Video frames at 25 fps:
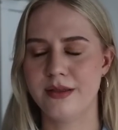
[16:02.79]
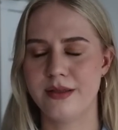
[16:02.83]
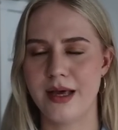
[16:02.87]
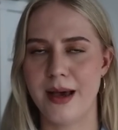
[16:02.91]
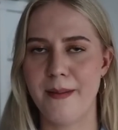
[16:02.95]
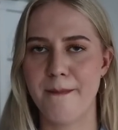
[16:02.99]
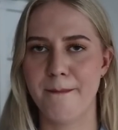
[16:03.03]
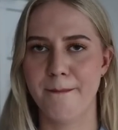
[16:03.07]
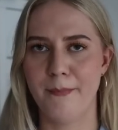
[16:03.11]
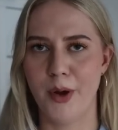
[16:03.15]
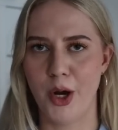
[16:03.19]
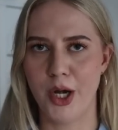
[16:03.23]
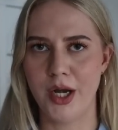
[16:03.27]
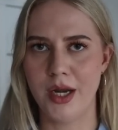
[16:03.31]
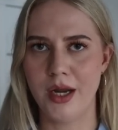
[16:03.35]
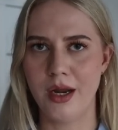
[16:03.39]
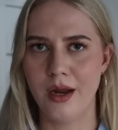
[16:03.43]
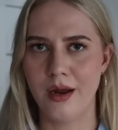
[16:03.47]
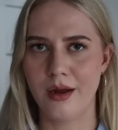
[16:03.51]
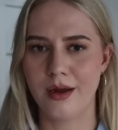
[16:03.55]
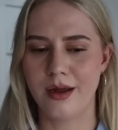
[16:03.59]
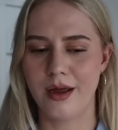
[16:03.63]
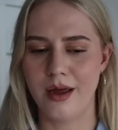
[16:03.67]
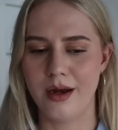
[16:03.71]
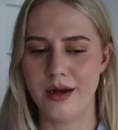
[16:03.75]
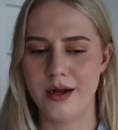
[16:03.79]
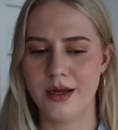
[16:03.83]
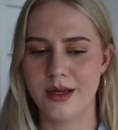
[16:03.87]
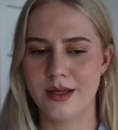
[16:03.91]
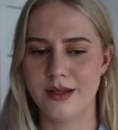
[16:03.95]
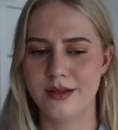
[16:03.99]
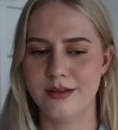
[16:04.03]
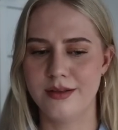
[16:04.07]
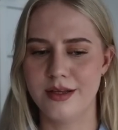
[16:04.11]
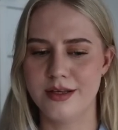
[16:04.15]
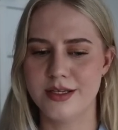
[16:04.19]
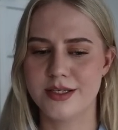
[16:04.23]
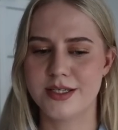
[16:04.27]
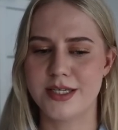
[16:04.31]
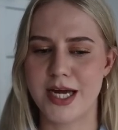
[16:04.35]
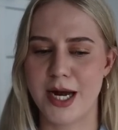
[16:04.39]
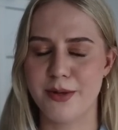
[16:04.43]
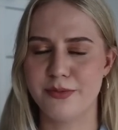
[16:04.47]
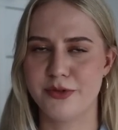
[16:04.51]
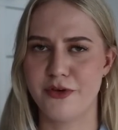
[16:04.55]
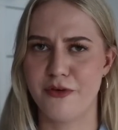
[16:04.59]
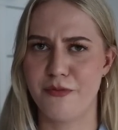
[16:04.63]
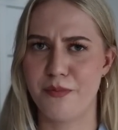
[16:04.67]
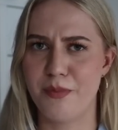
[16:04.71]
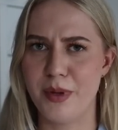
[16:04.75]
that money getting these
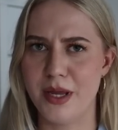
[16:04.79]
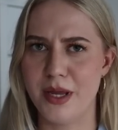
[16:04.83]
types of